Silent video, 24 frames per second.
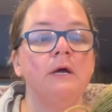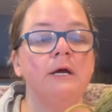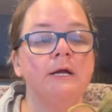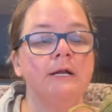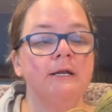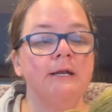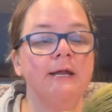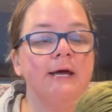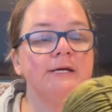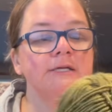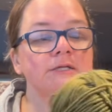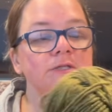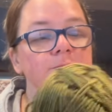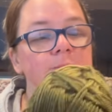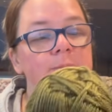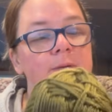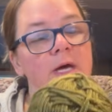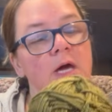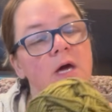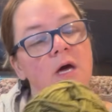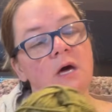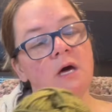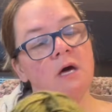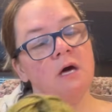Next, we
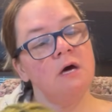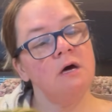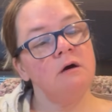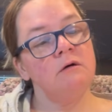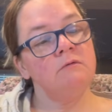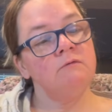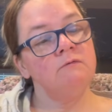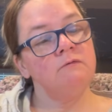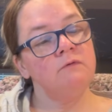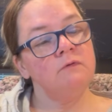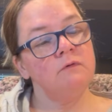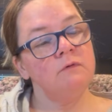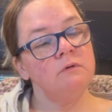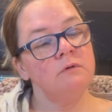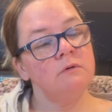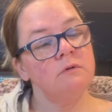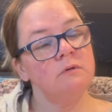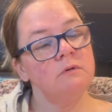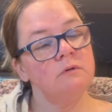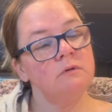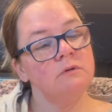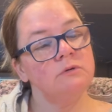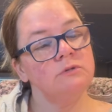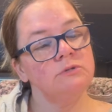have
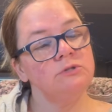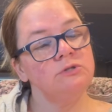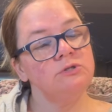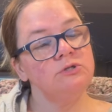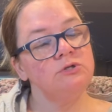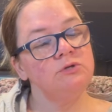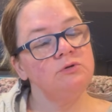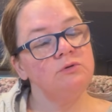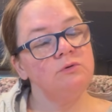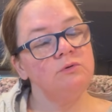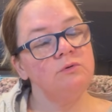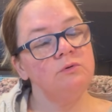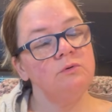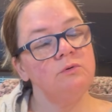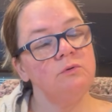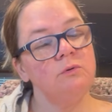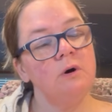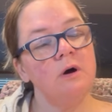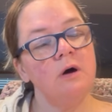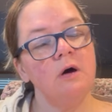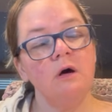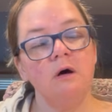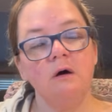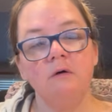2
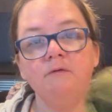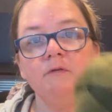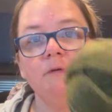of